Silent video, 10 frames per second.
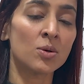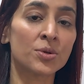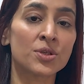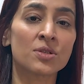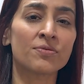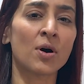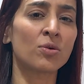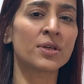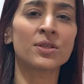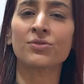which is
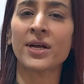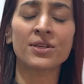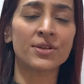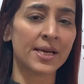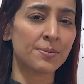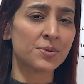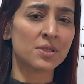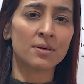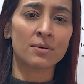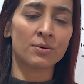found in red grapes,
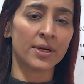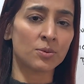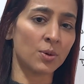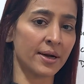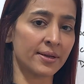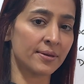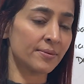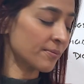red wine,